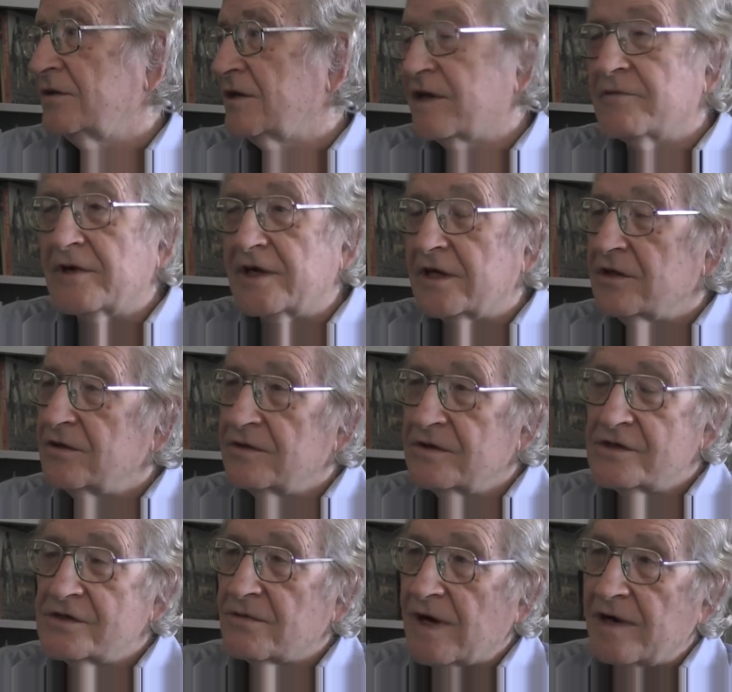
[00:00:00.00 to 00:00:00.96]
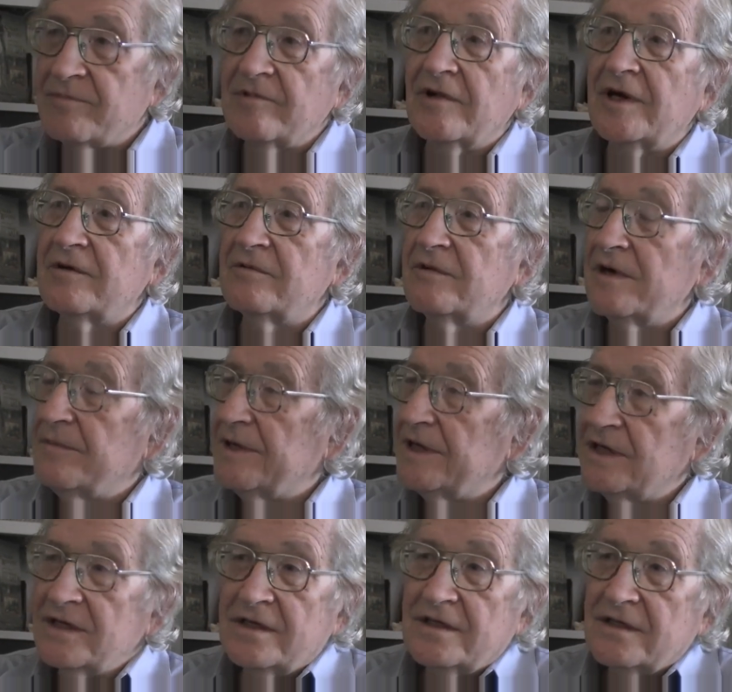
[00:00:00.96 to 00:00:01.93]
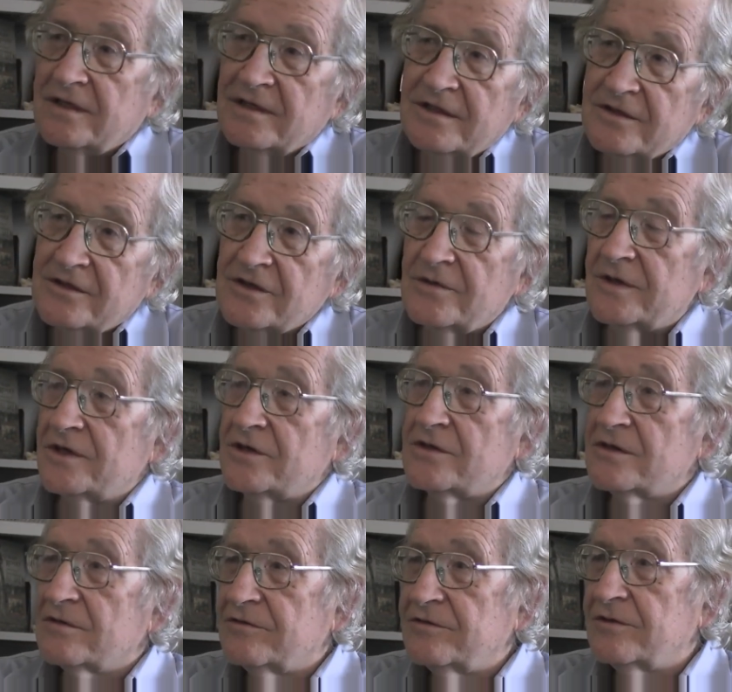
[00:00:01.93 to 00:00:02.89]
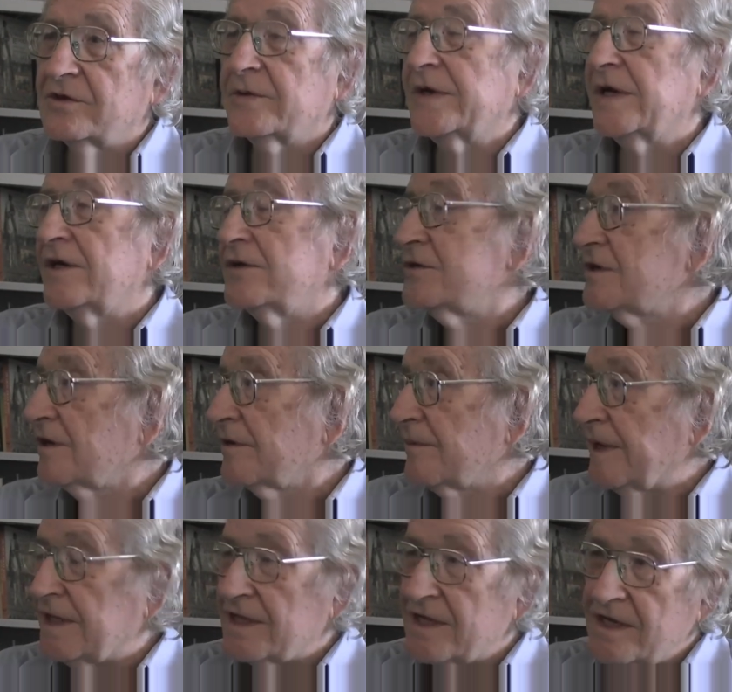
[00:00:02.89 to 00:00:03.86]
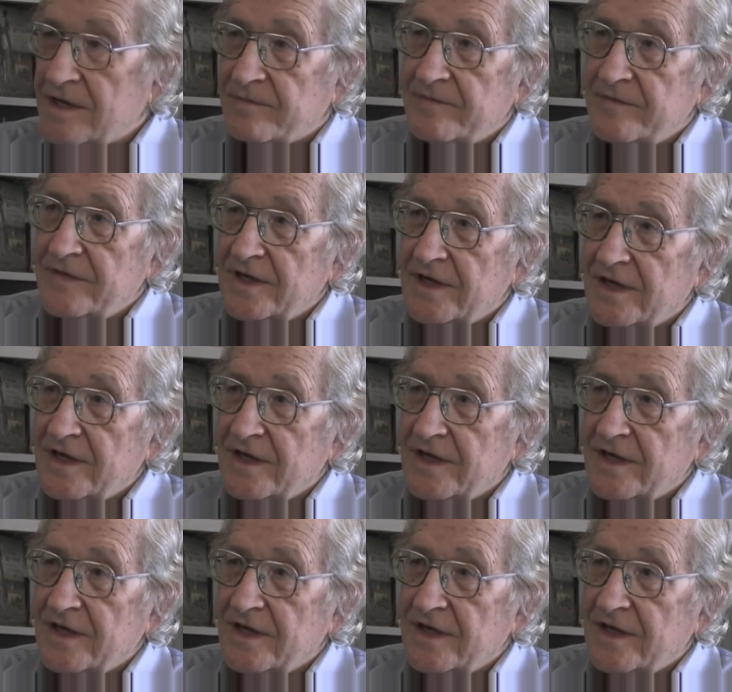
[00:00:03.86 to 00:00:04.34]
All they want to do is rape white women and so on and so forth. We've got to do something about them.